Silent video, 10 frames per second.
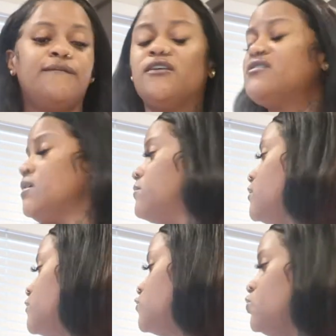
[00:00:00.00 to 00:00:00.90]
First I'm
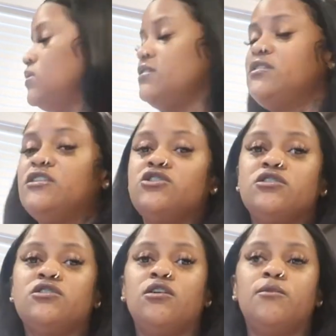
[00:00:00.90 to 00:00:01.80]
gonna do these
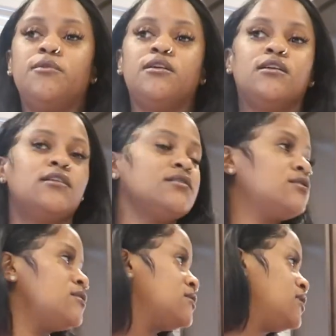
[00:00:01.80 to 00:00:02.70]
dishes though because
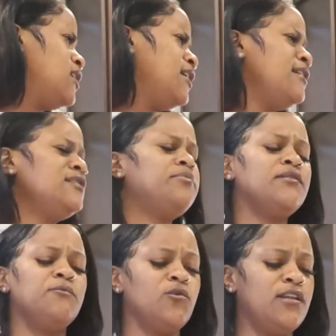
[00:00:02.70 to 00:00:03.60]
it's
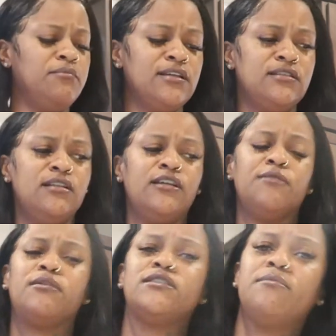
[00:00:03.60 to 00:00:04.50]
been really messy in here
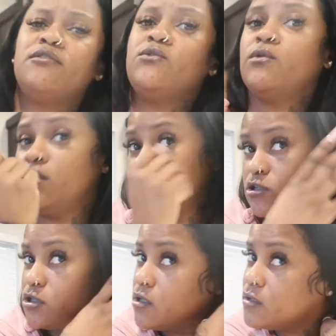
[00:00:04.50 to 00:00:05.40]
because I've been doing hella
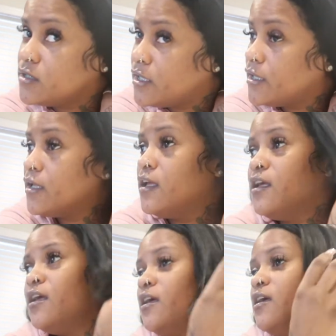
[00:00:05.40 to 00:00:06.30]
shit all day.
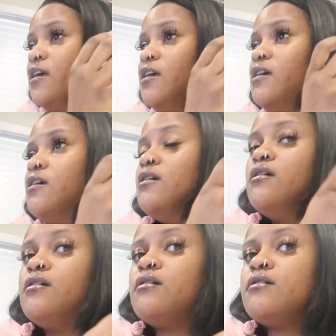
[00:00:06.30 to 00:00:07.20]

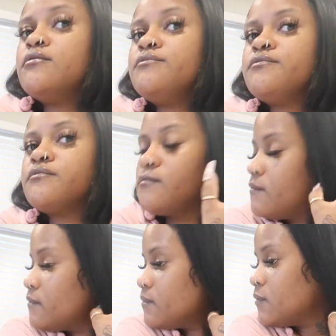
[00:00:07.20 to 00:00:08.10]
Um,
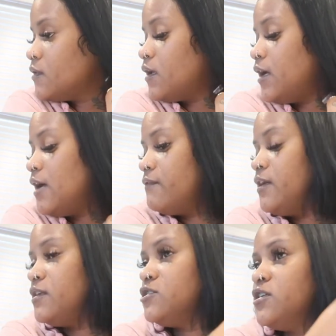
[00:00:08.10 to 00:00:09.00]
that I haven't
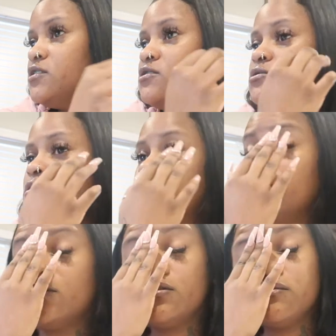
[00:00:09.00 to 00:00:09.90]
had a chance to do the
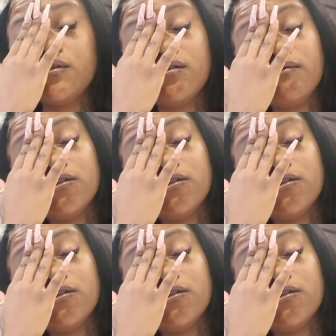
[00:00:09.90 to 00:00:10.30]
dishes or whatever.